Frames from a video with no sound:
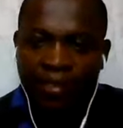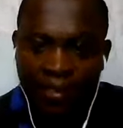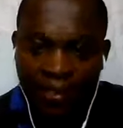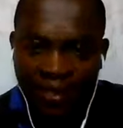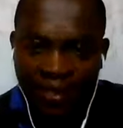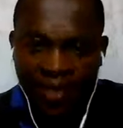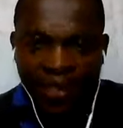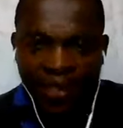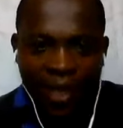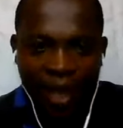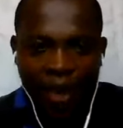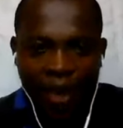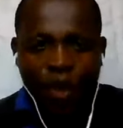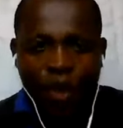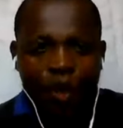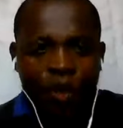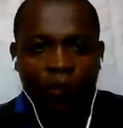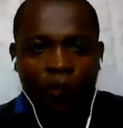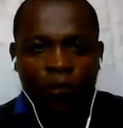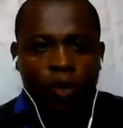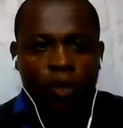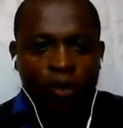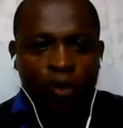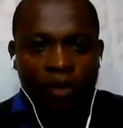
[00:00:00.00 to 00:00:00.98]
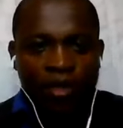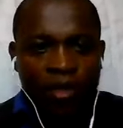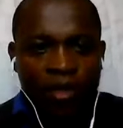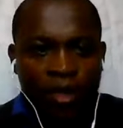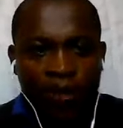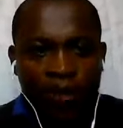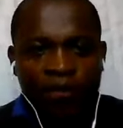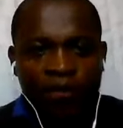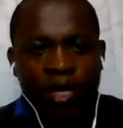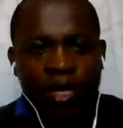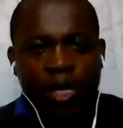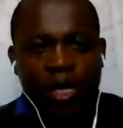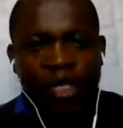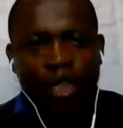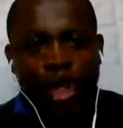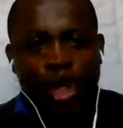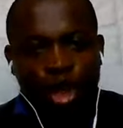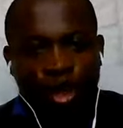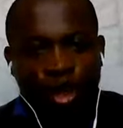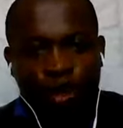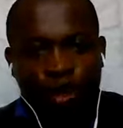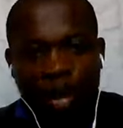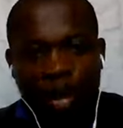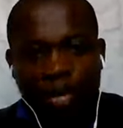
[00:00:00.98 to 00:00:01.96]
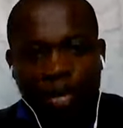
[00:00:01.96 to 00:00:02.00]
Set a goal for yourself
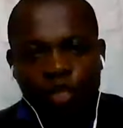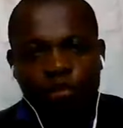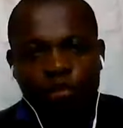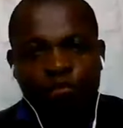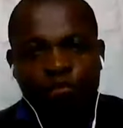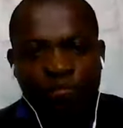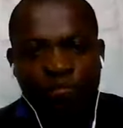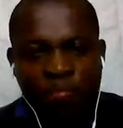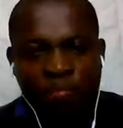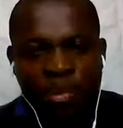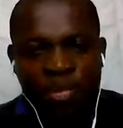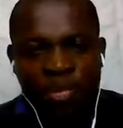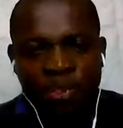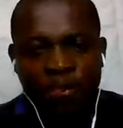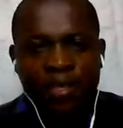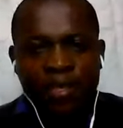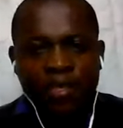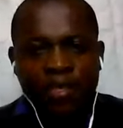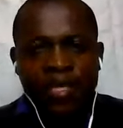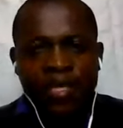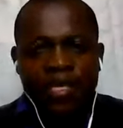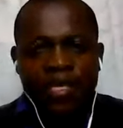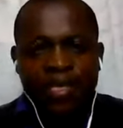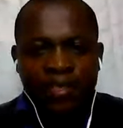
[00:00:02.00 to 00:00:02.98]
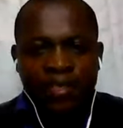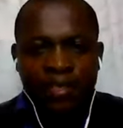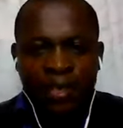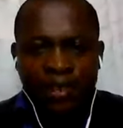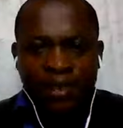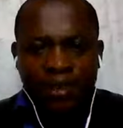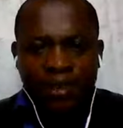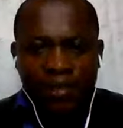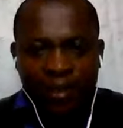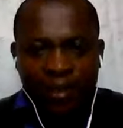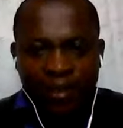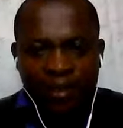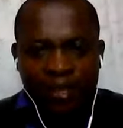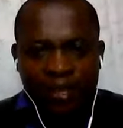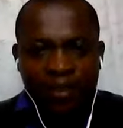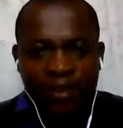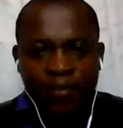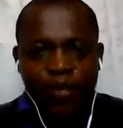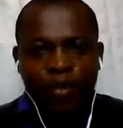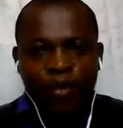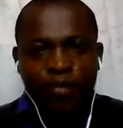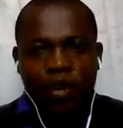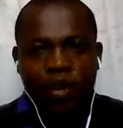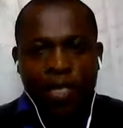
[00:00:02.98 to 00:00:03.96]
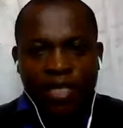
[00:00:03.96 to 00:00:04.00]
and try to meet certain
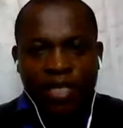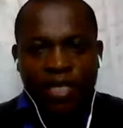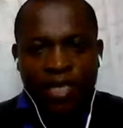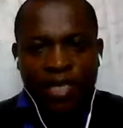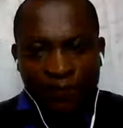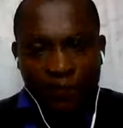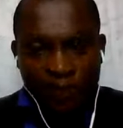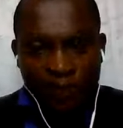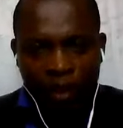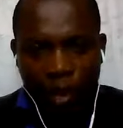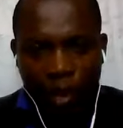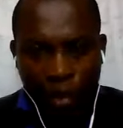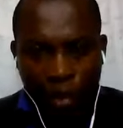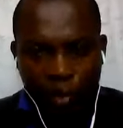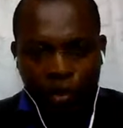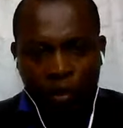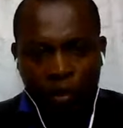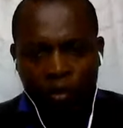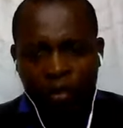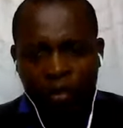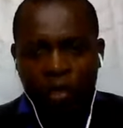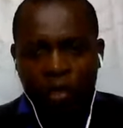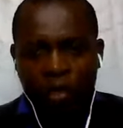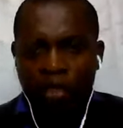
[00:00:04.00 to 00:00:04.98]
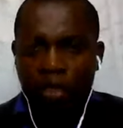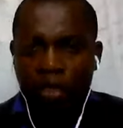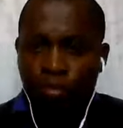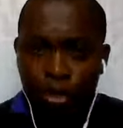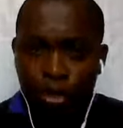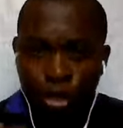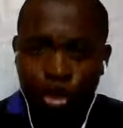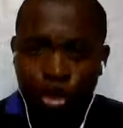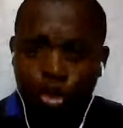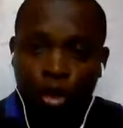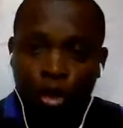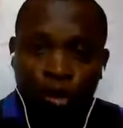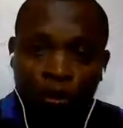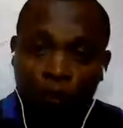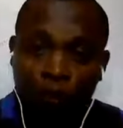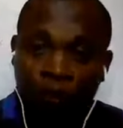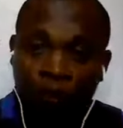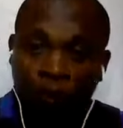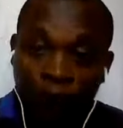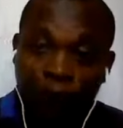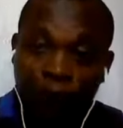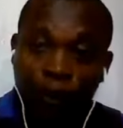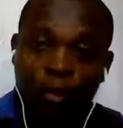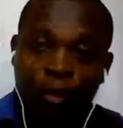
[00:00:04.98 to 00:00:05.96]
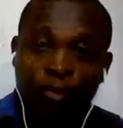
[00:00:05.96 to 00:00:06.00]
steps to achieve the goal. Be sure
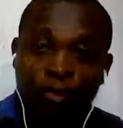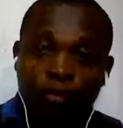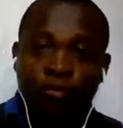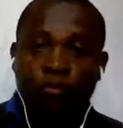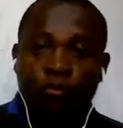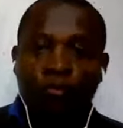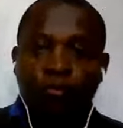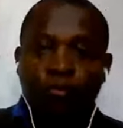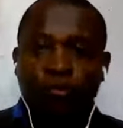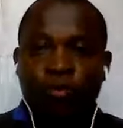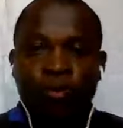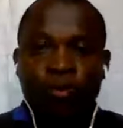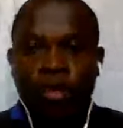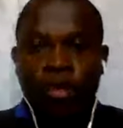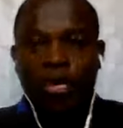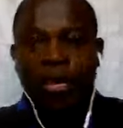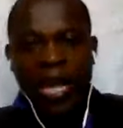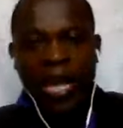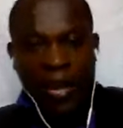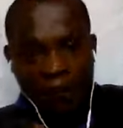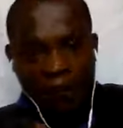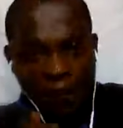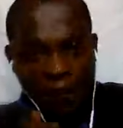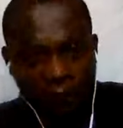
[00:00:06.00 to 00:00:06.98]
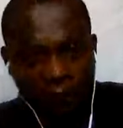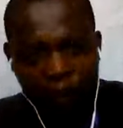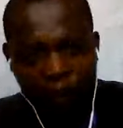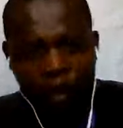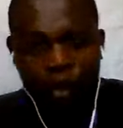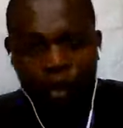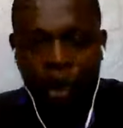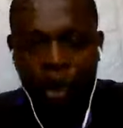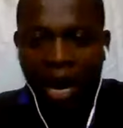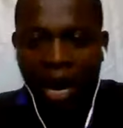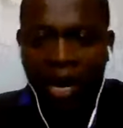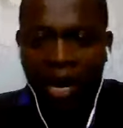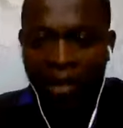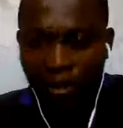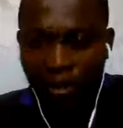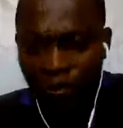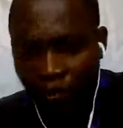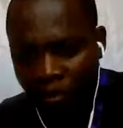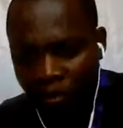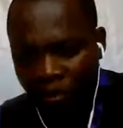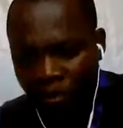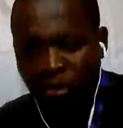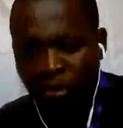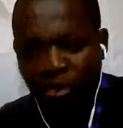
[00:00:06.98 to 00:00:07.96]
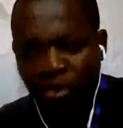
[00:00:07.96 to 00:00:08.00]
to follow through and follow
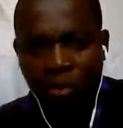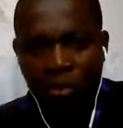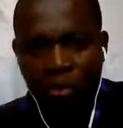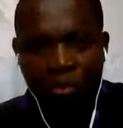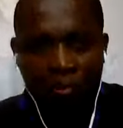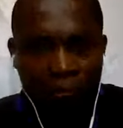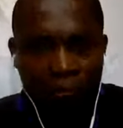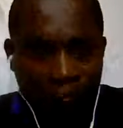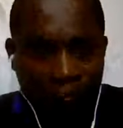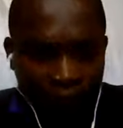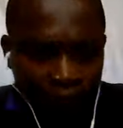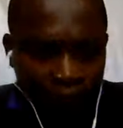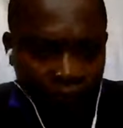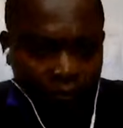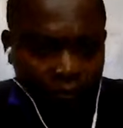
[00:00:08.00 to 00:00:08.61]
hard with your goal.